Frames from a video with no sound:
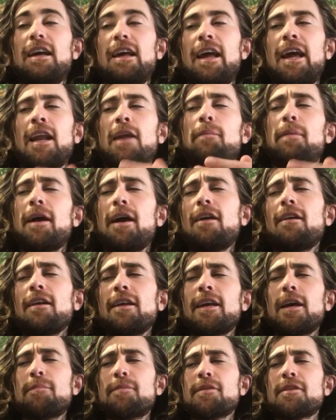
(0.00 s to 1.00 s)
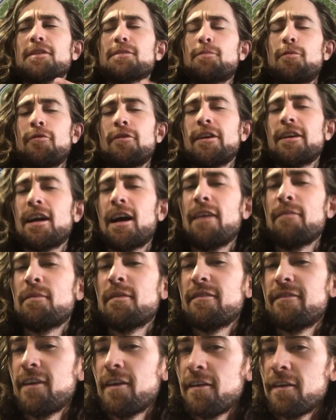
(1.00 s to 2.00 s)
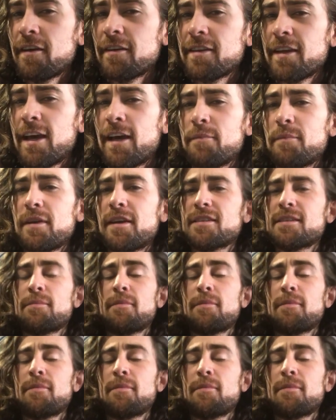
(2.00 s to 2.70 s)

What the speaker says: and apparently up to this point I've been failing at that because